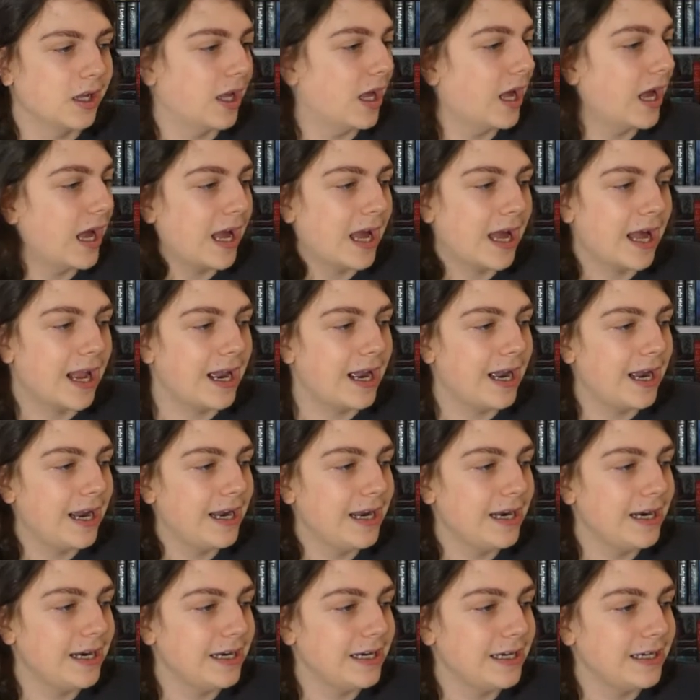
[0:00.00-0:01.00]

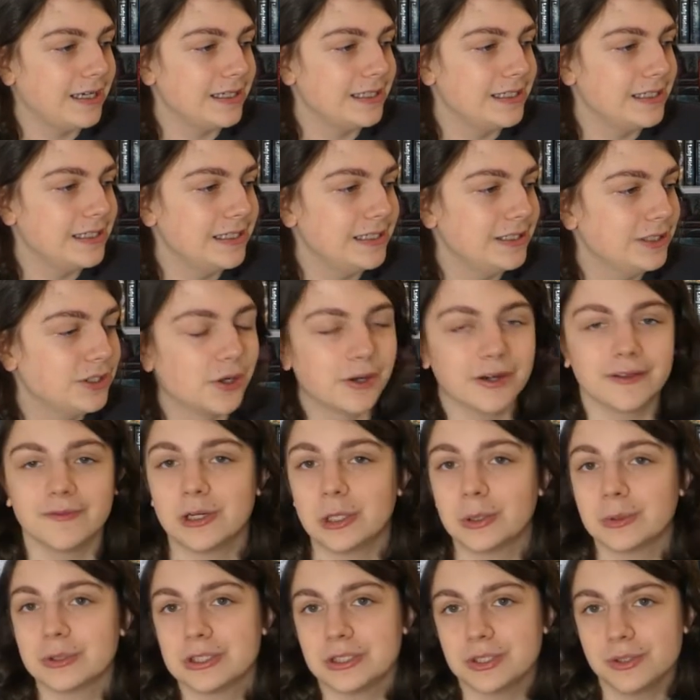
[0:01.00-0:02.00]
I don't even
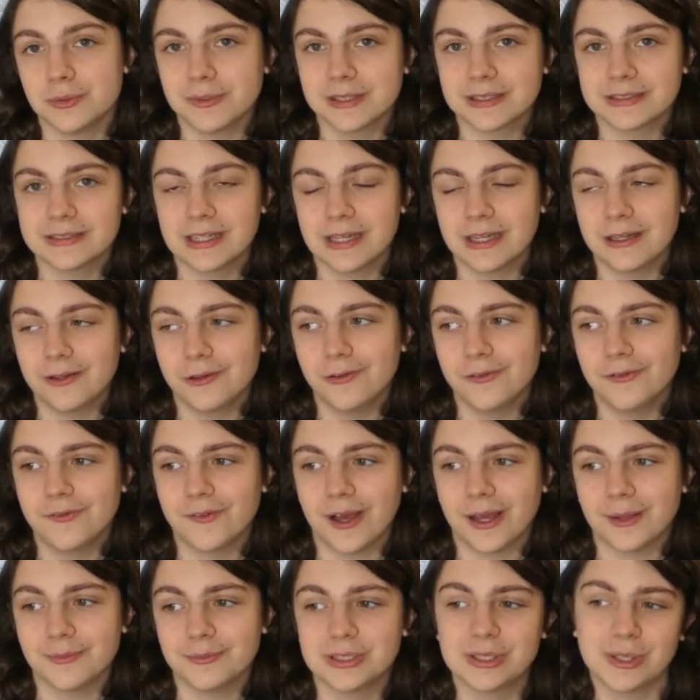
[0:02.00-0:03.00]
know what to do myself.
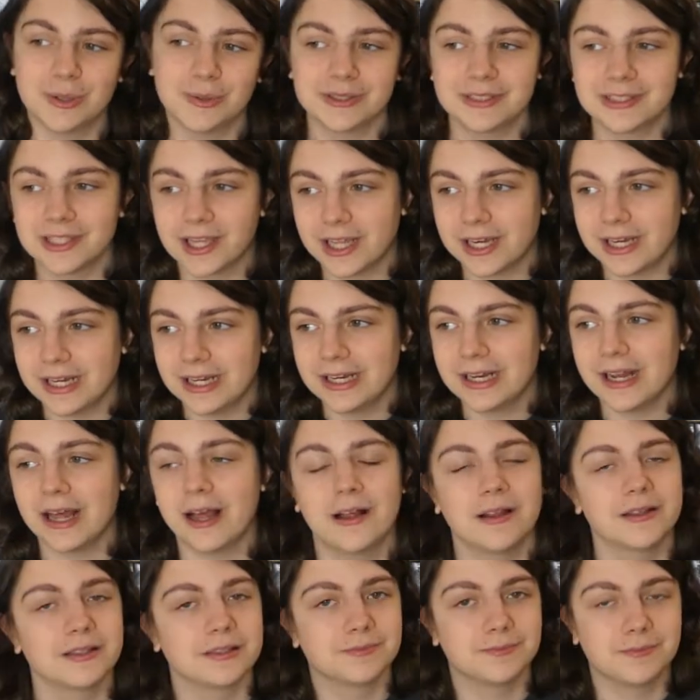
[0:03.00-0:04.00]
I'm so excited.
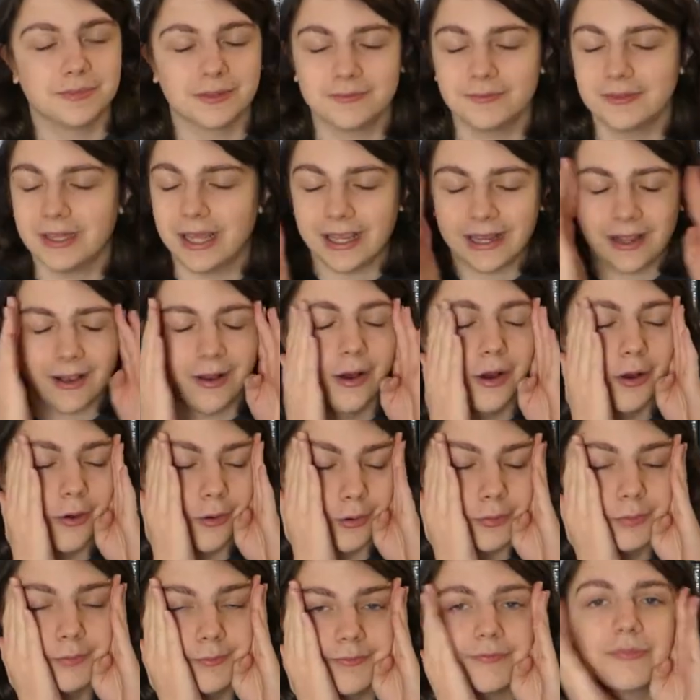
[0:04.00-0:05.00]
But like,
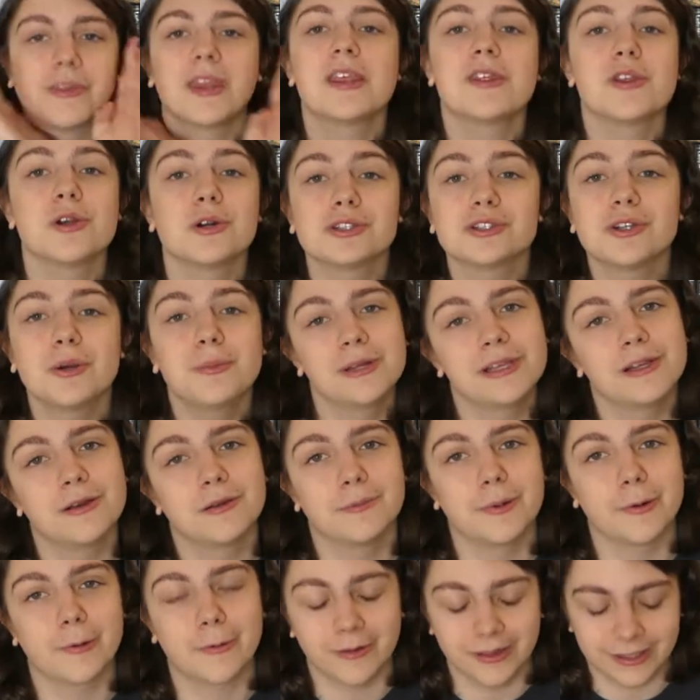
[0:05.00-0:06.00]
there are so many
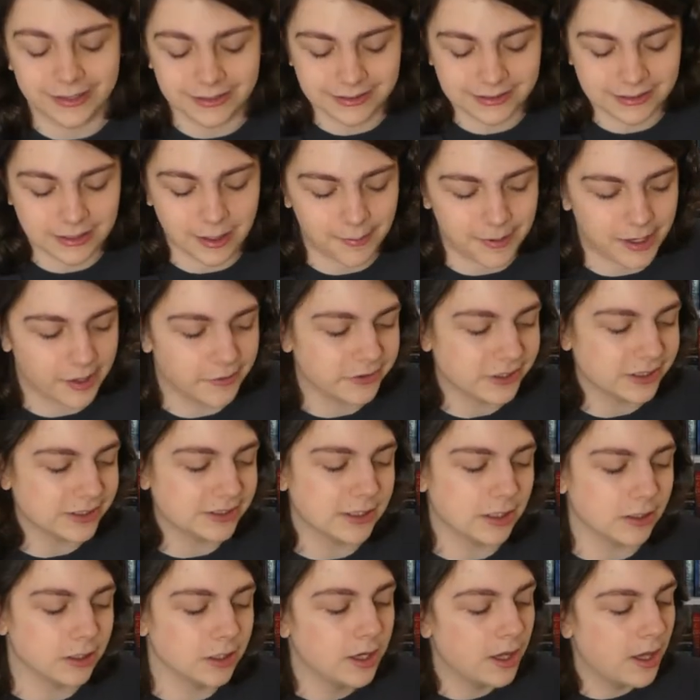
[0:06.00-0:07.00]
good book releases coming out this
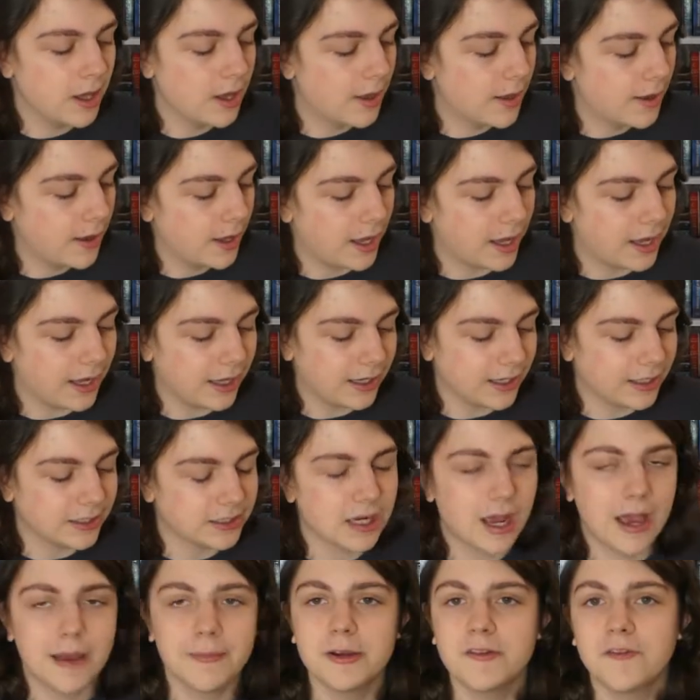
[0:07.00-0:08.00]
year.
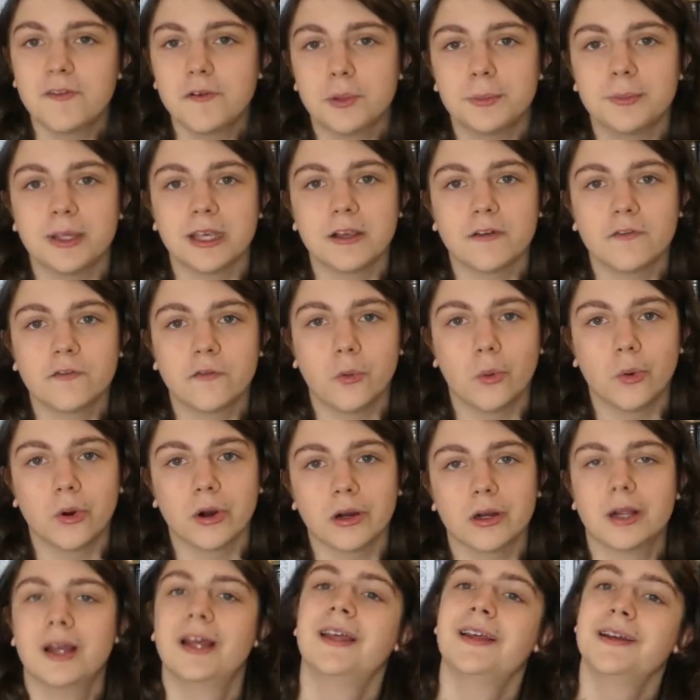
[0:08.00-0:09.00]
And I've been filming
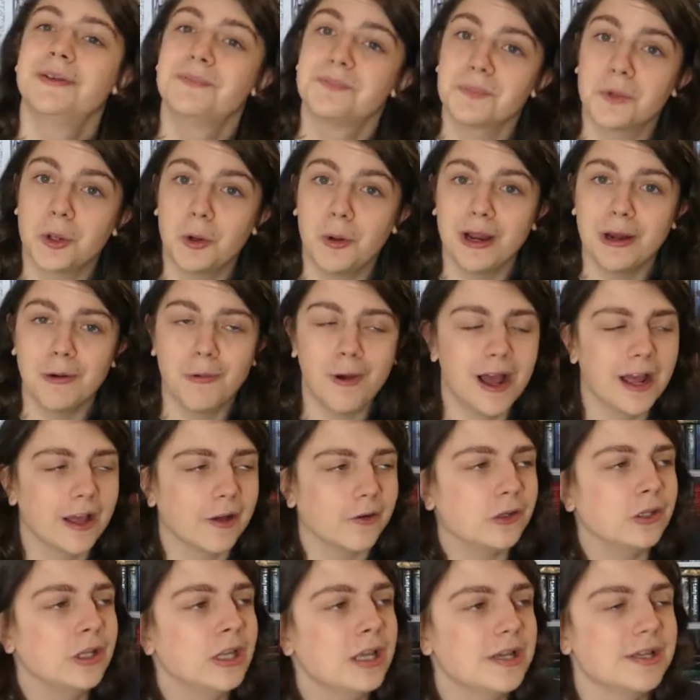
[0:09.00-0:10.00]
for quite a
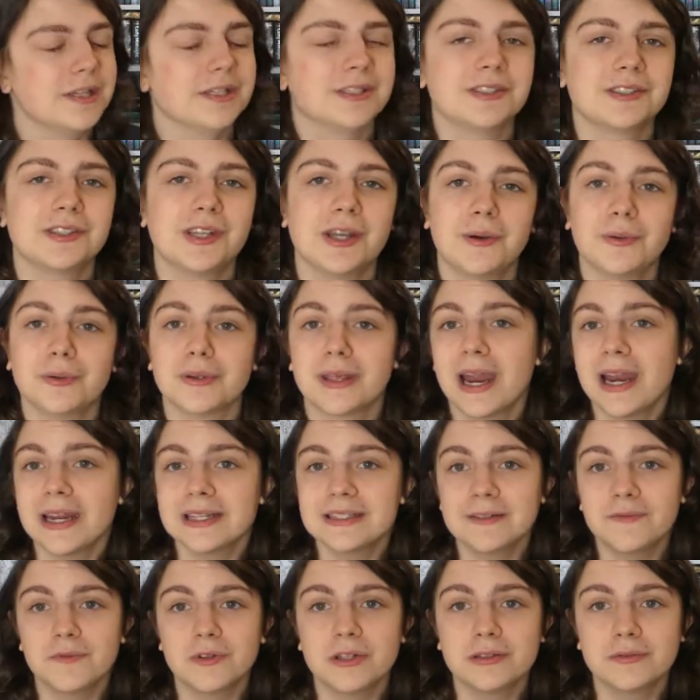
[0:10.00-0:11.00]
while. So that
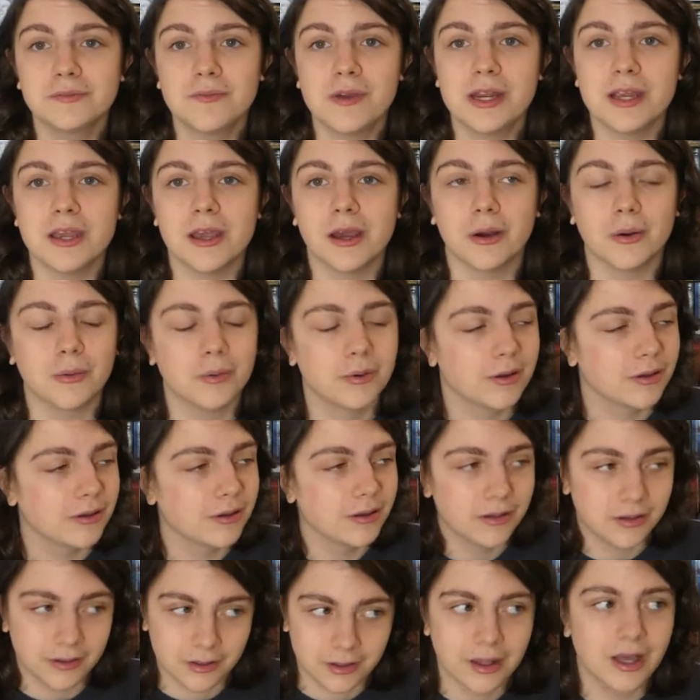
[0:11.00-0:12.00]
is it for this video.
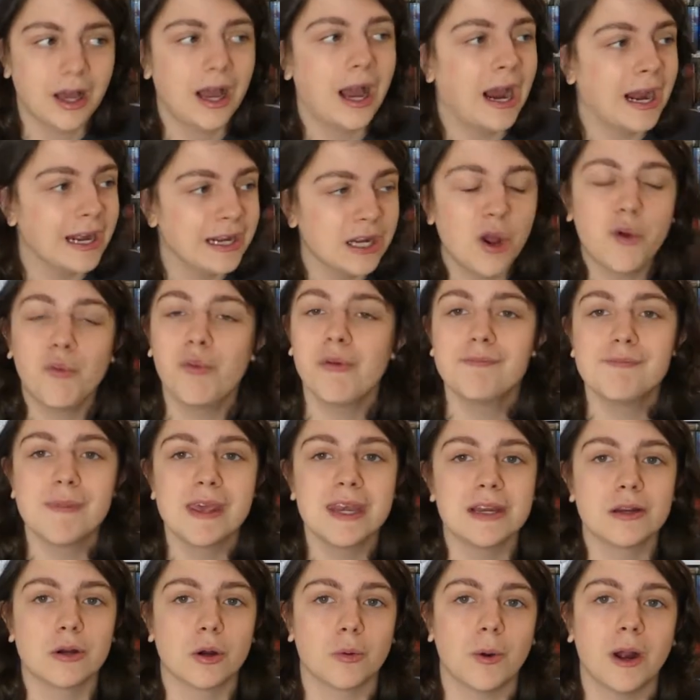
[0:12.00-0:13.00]
I know we've
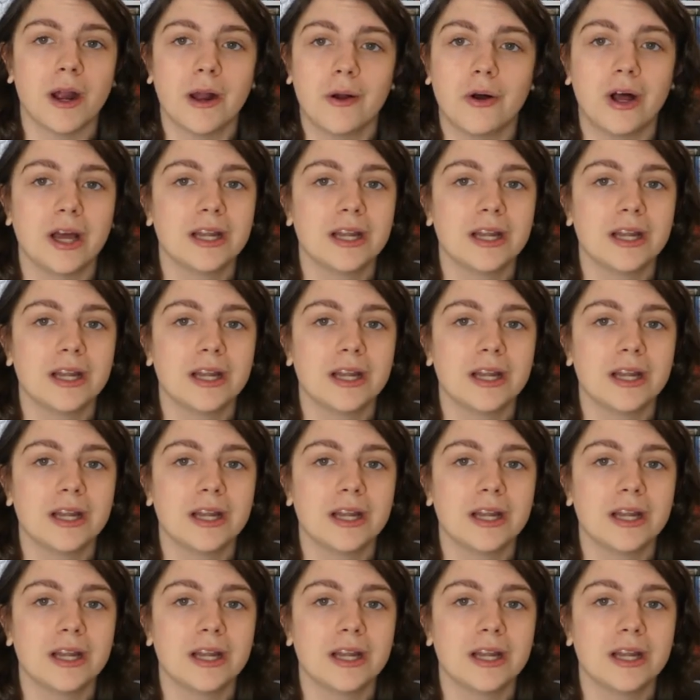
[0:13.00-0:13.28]
been here a while.